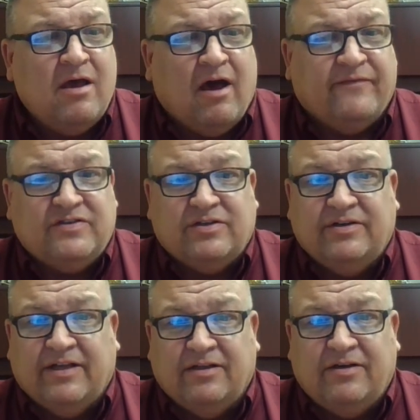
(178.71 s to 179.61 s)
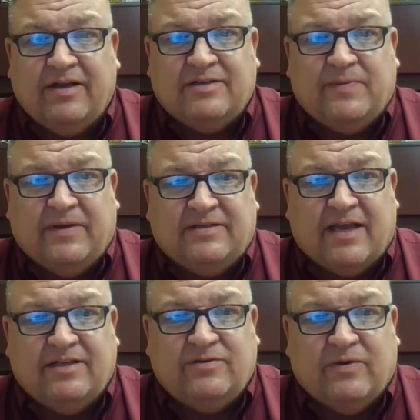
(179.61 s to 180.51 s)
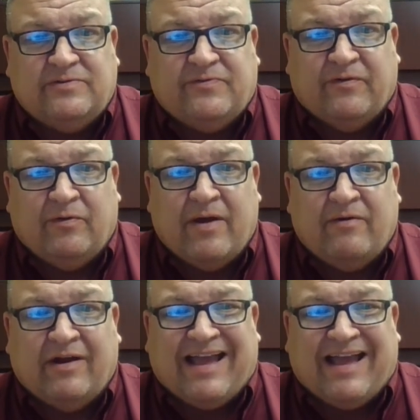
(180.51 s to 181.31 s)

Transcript: Officer Dillard has been assigned to us from the Round